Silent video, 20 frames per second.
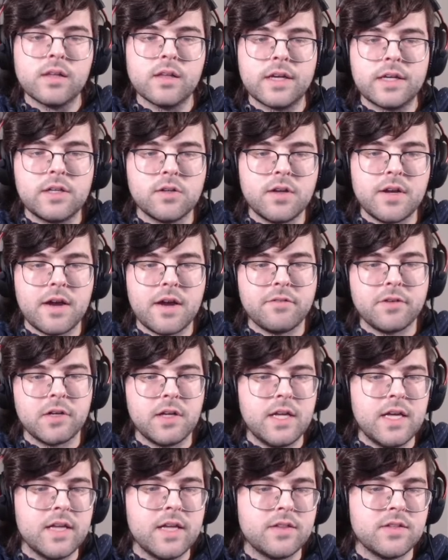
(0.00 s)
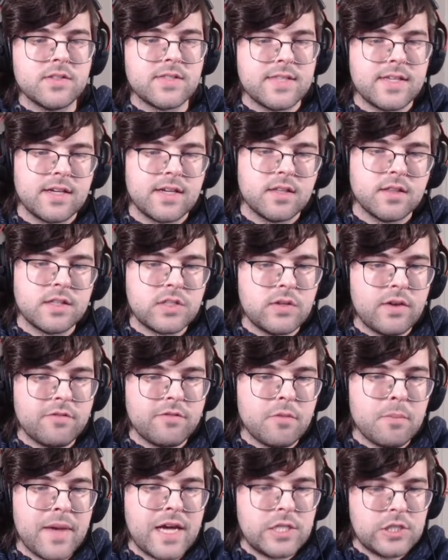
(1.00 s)
Like, you're never going to hit this thing unless you have a
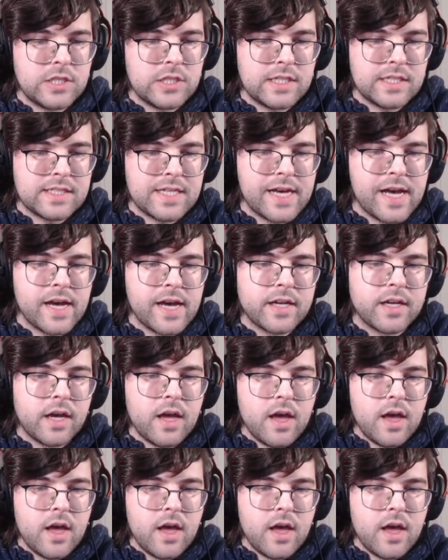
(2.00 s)
magic attack.